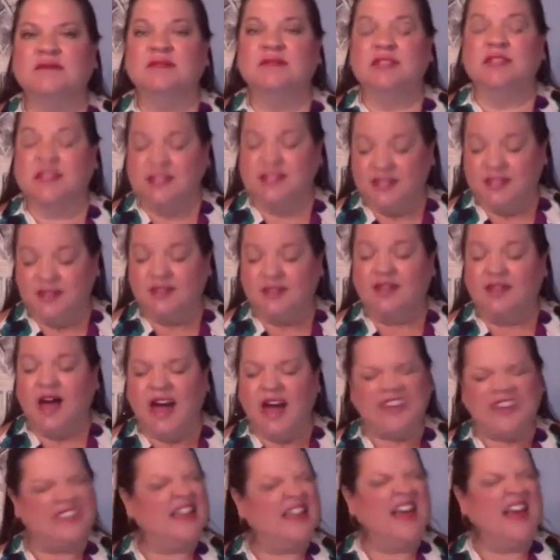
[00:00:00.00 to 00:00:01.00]
Does it a
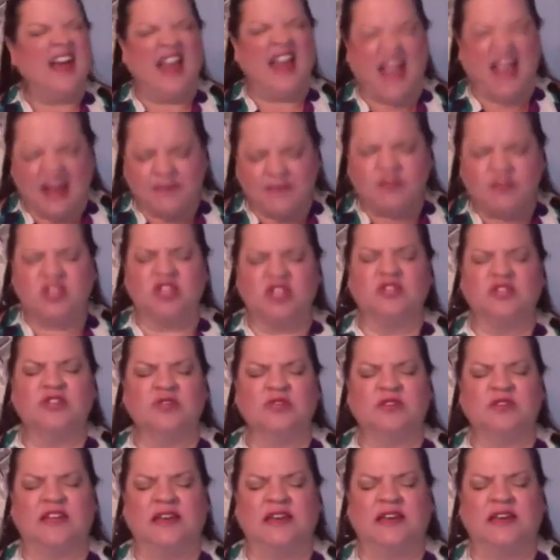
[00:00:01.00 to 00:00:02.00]
lot?
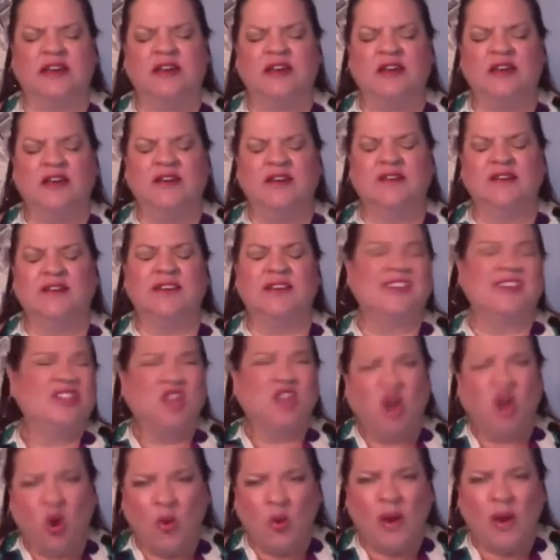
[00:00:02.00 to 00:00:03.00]
Absolutely. Does
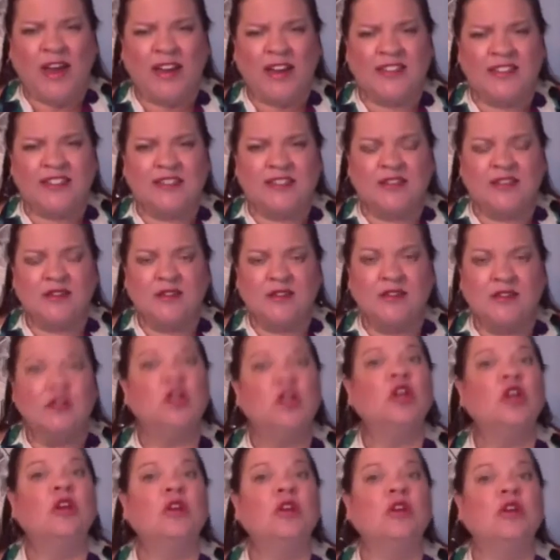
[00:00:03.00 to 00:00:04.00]
it always?
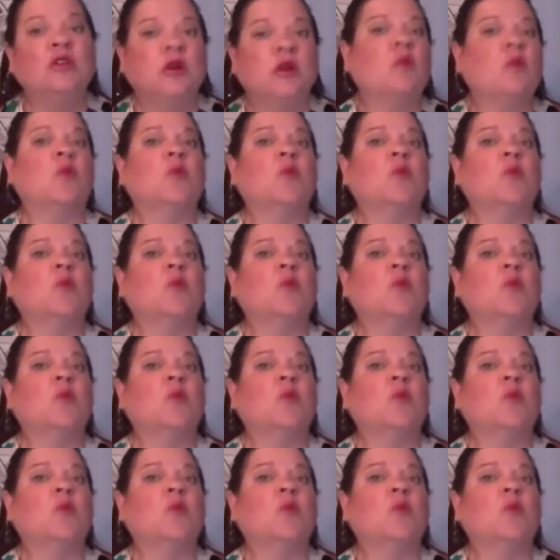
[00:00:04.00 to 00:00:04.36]
No.